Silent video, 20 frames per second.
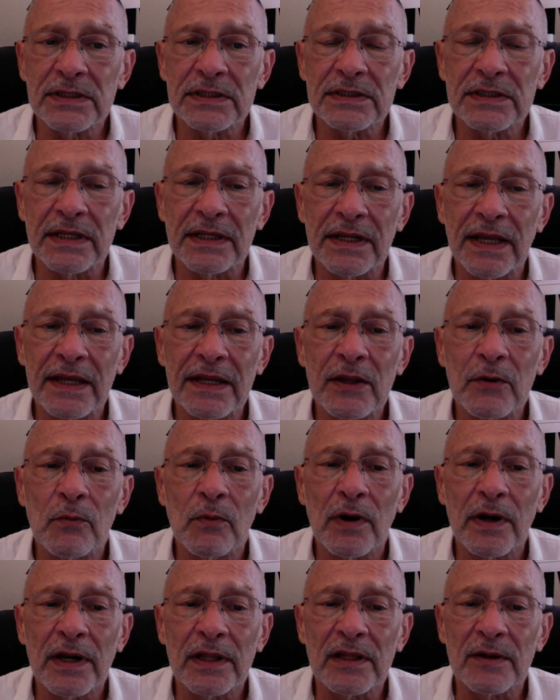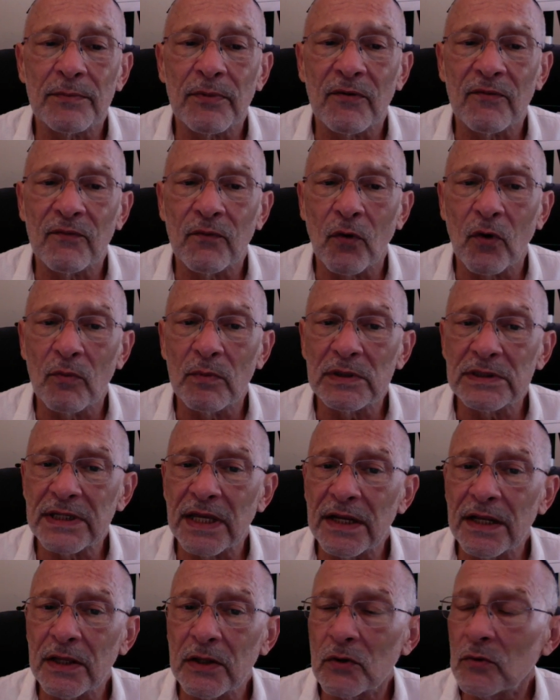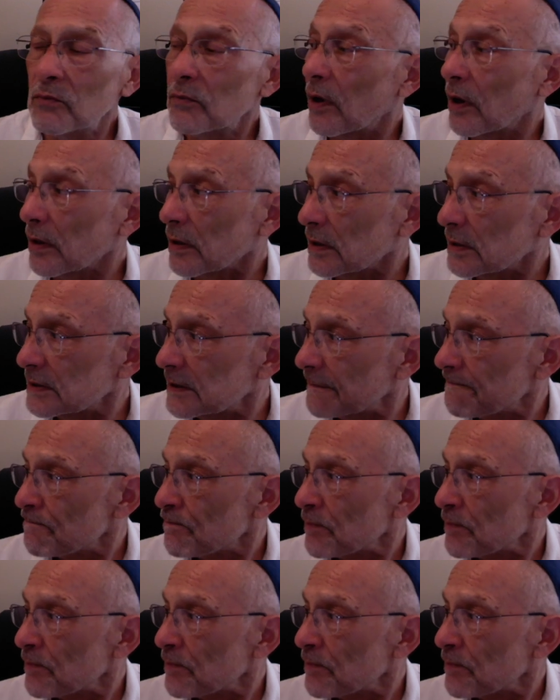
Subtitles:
in 81 and the performance 82 models.